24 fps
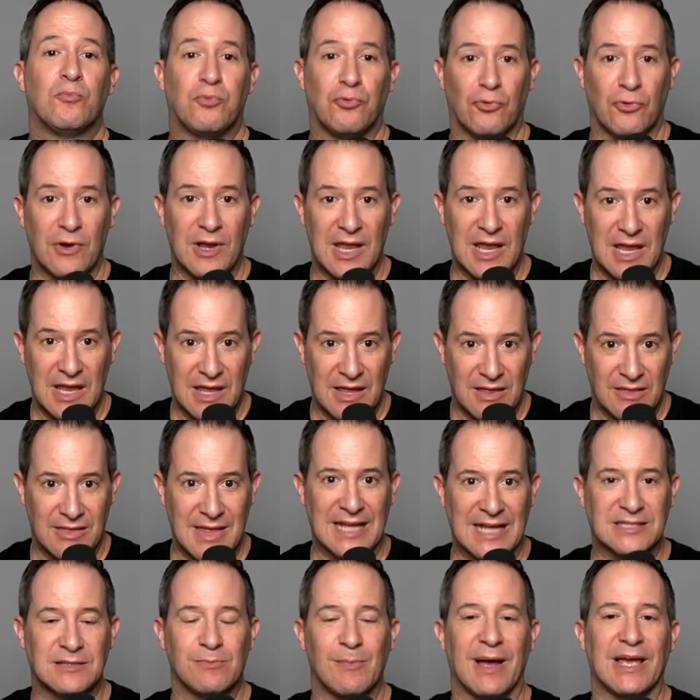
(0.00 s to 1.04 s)
Breathe.
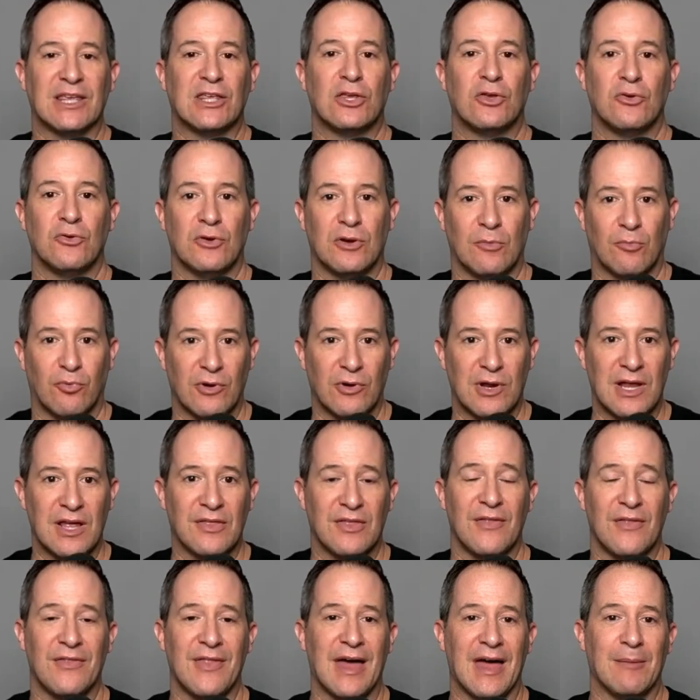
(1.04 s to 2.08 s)
That's my cue to
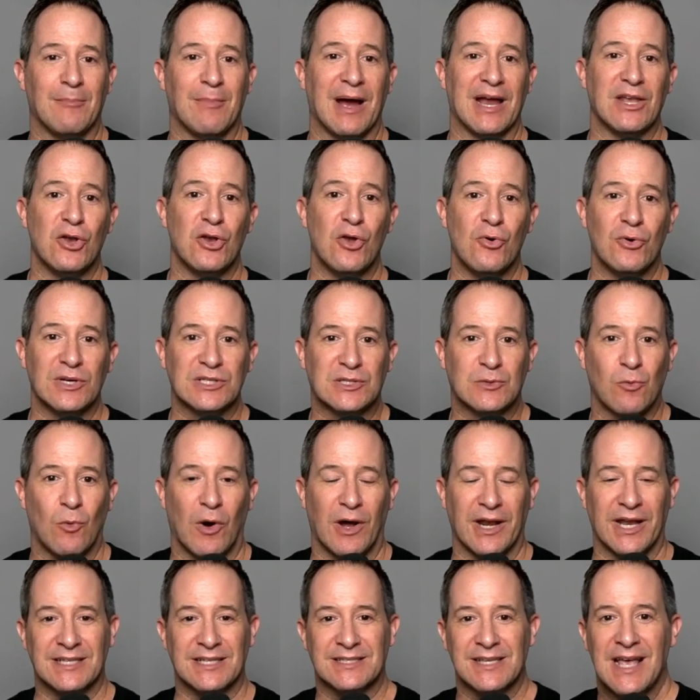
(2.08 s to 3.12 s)
breathe. And then my newest
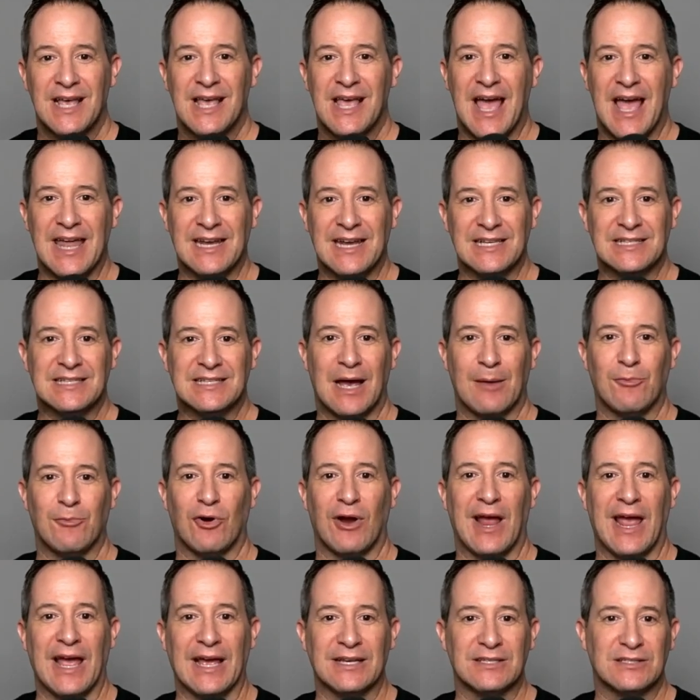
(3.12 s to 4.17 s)
one is
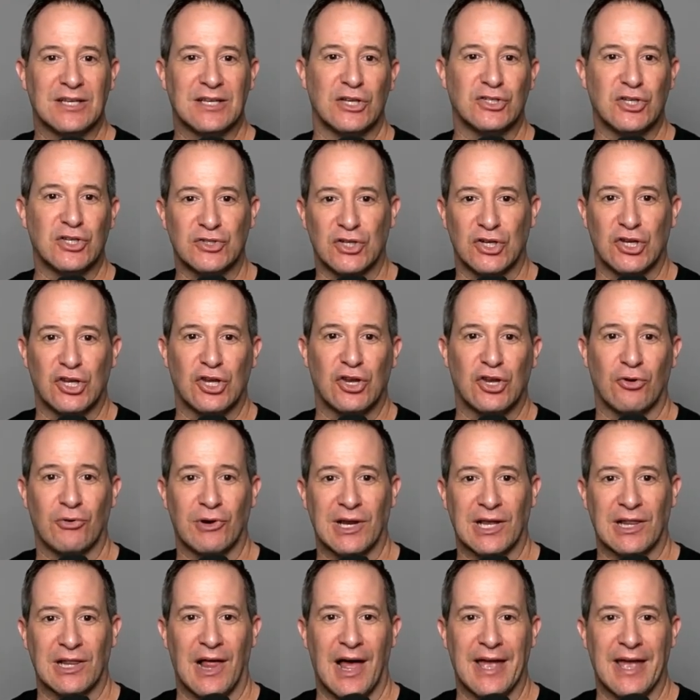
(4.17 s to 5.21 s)
anytime your hand touches a
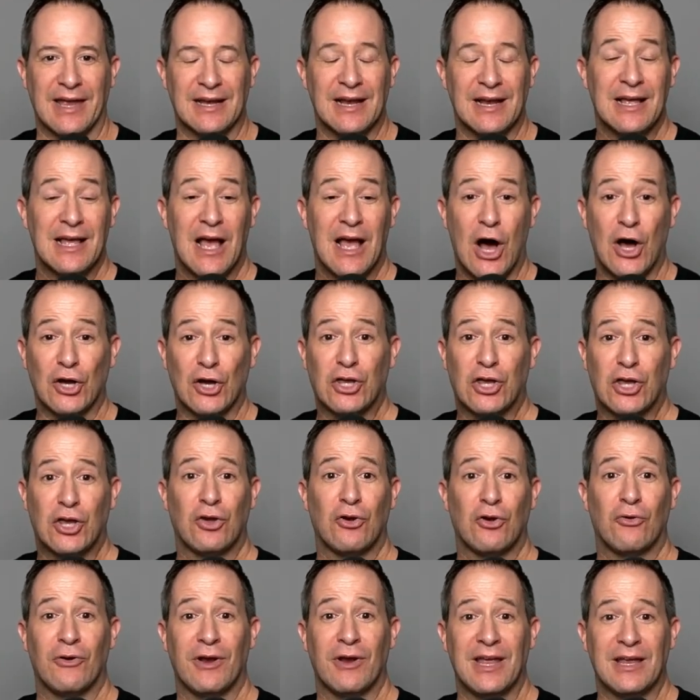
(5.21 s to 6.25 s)
curing light. A
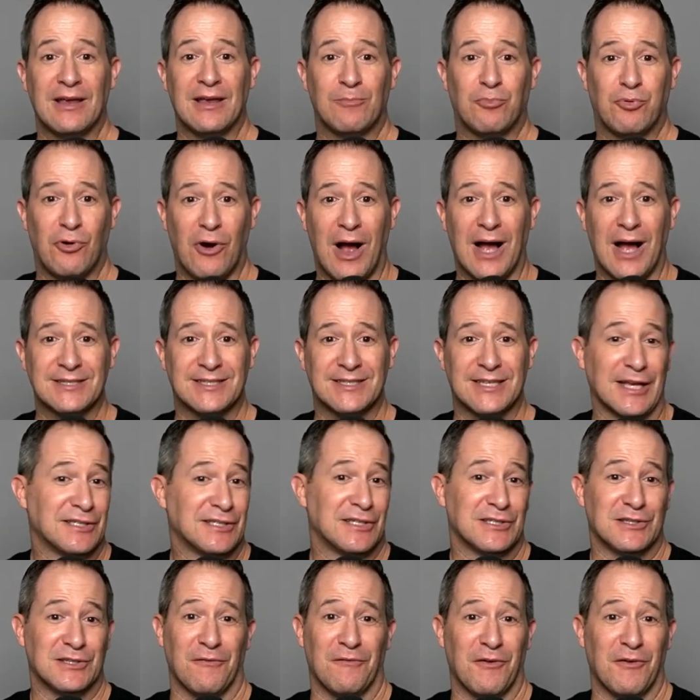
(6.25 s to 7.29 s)
curing
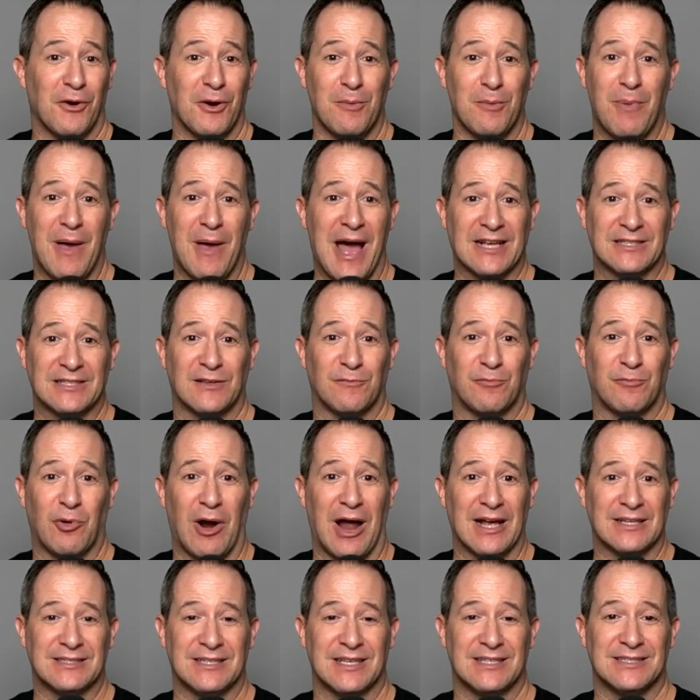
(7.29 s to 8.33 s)
process is a very passive
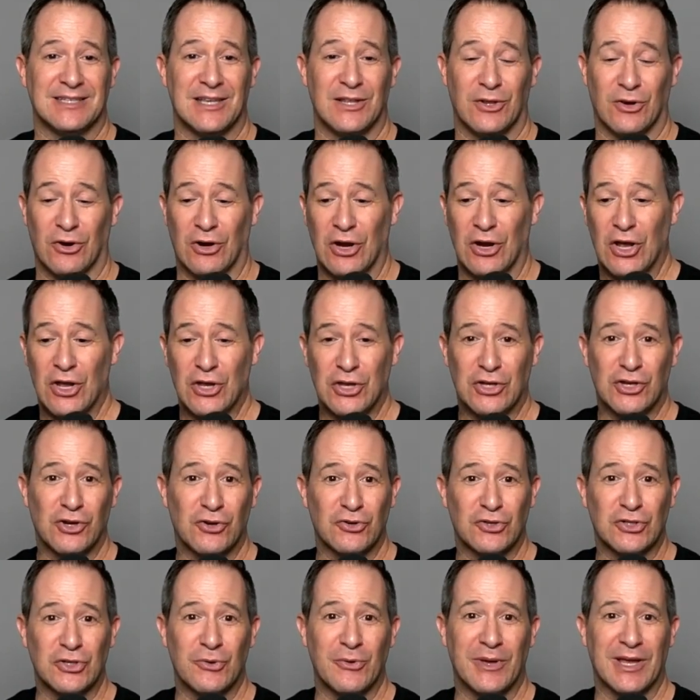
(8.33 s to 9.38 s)
process. Either
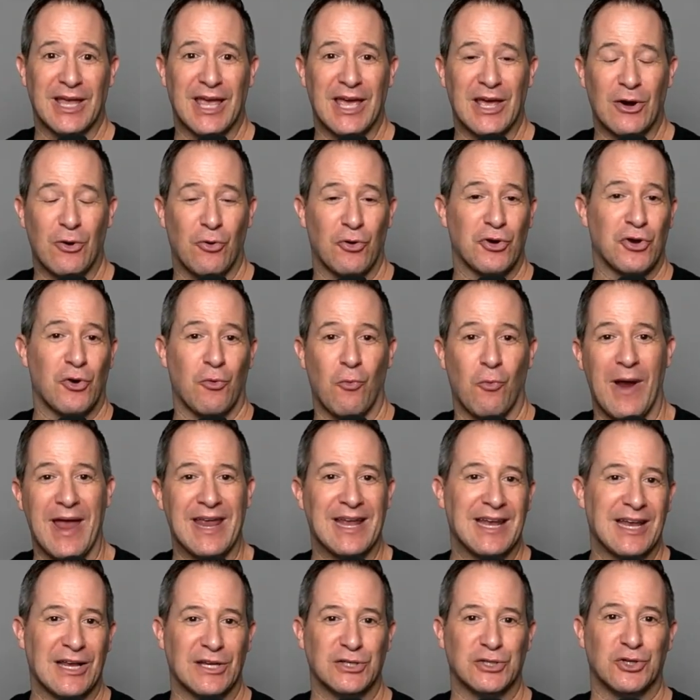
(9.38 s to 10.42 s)
you're doing it or you're
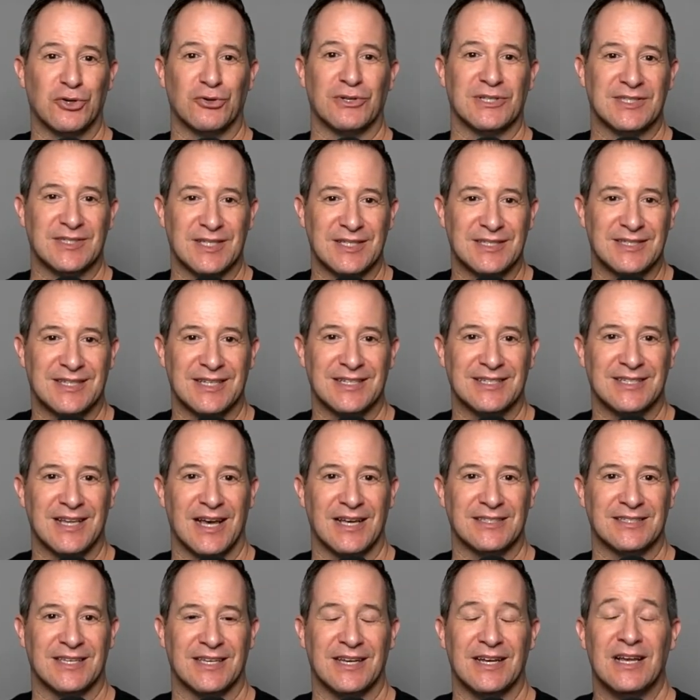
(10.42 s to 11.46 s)
waiting as your assistant
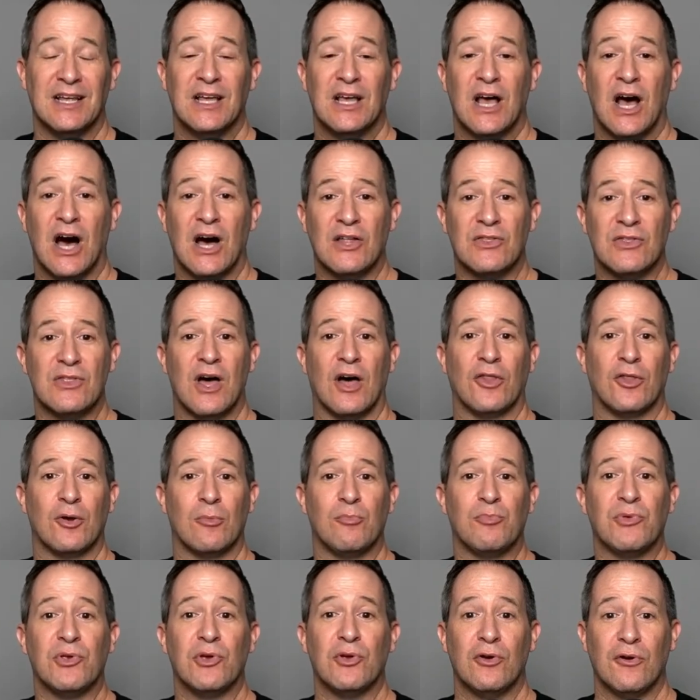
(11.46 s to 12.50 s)
does it.
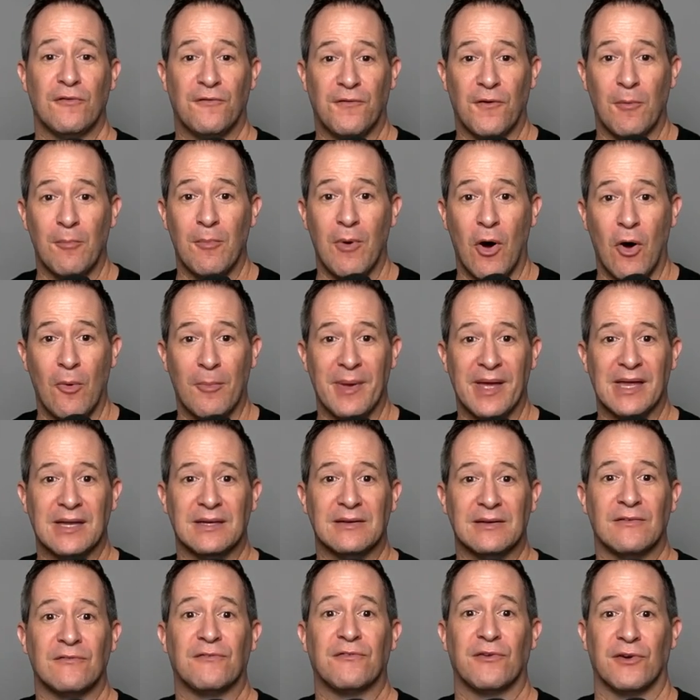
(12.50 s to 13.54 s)
Another beautiful
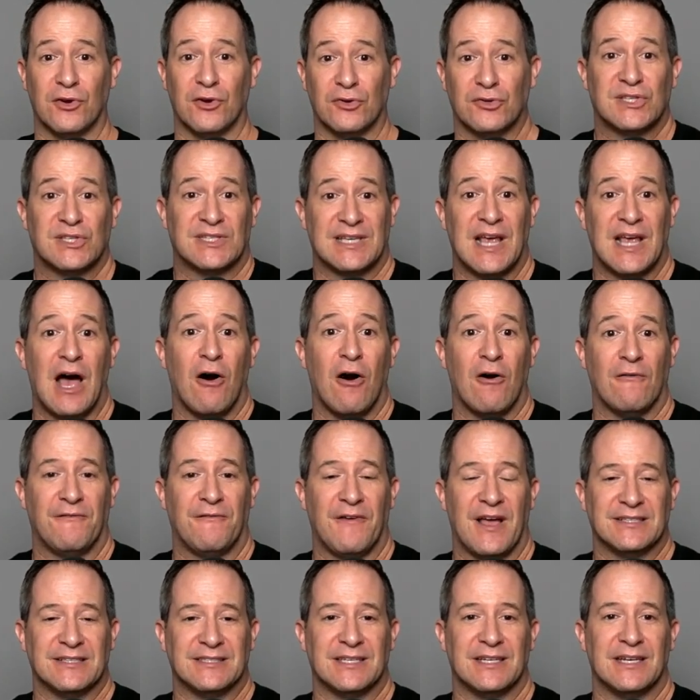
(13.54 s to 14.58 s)
moment for
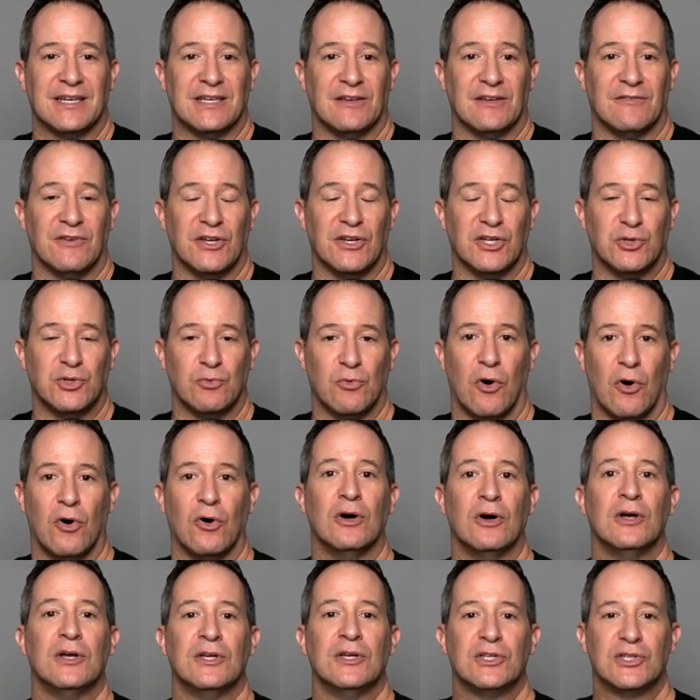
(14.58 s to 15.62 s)
yourself as an
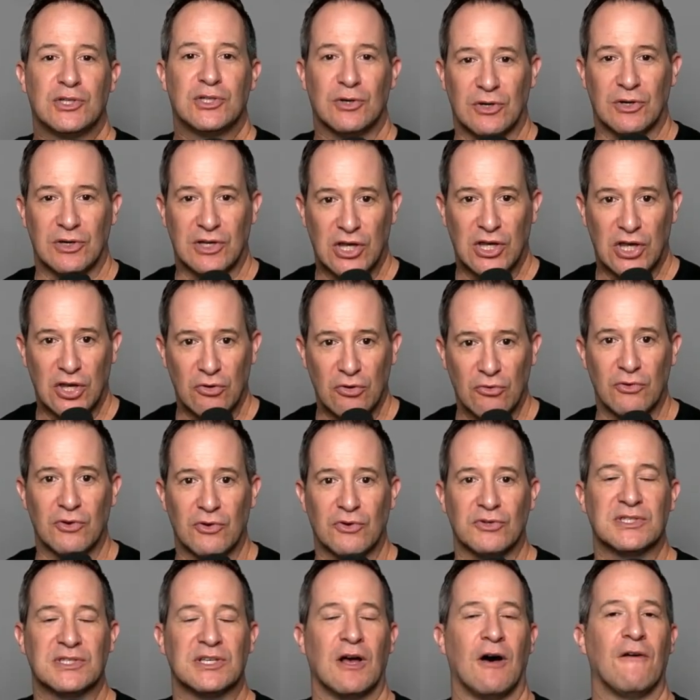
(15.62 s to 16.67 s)
individual to cue
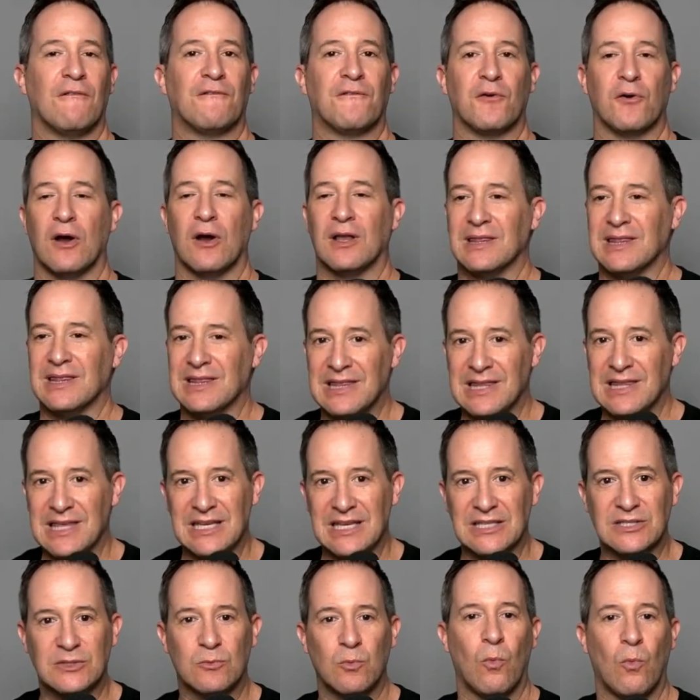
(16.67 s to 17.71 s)
yourself for at
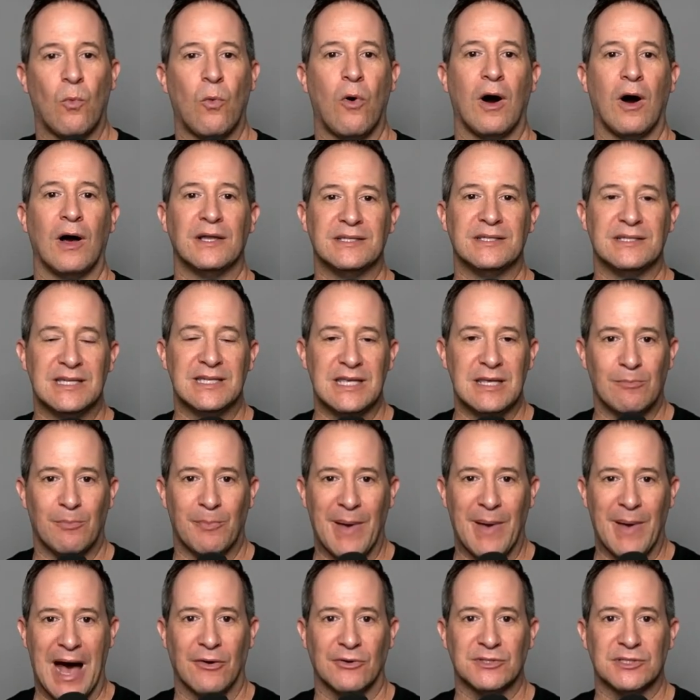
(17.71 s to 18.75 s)
least one
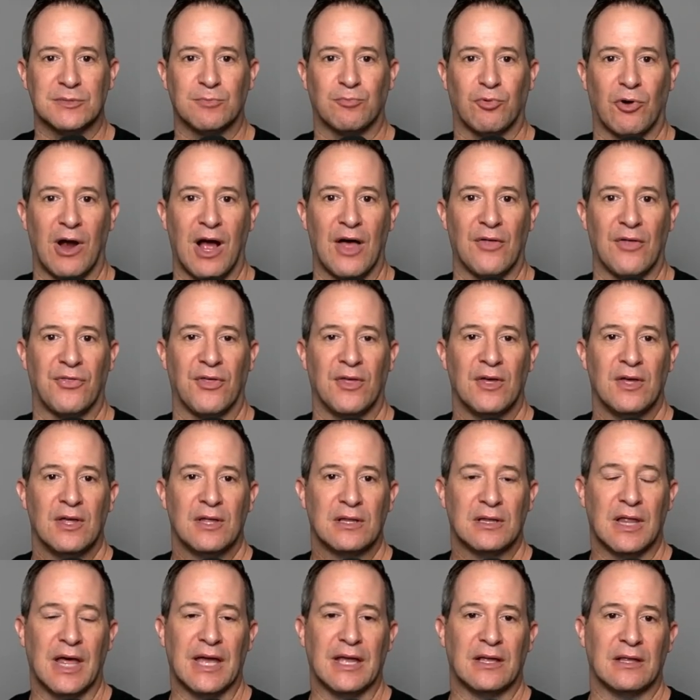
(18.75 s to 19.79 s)
deep balanced breath,
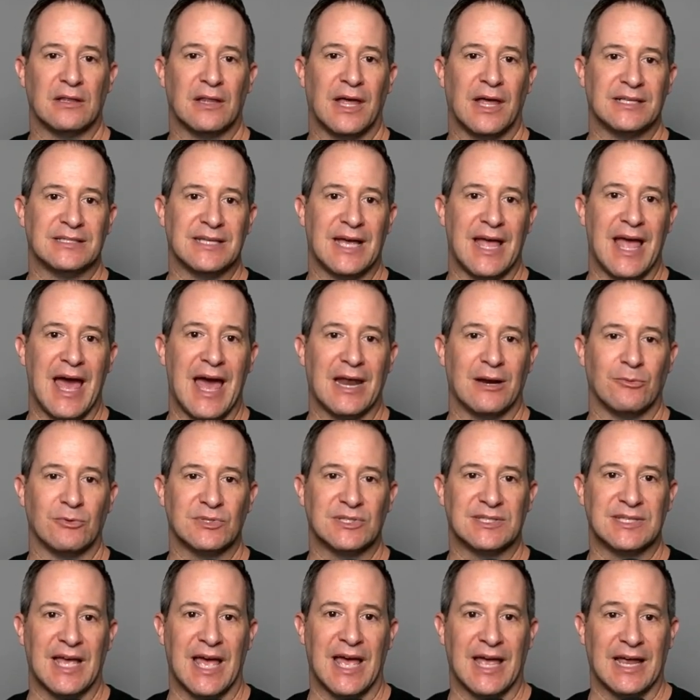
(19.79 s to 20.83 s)
like Diana
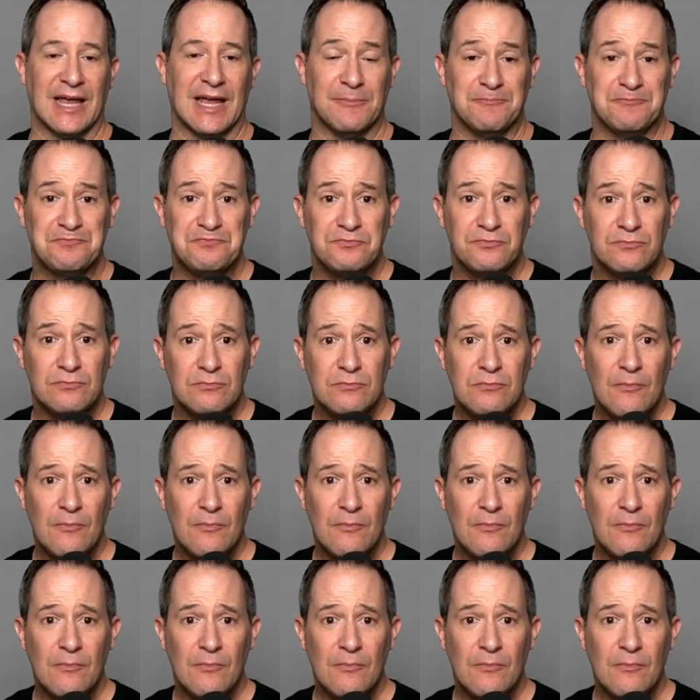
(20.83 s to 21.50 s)
was saying. And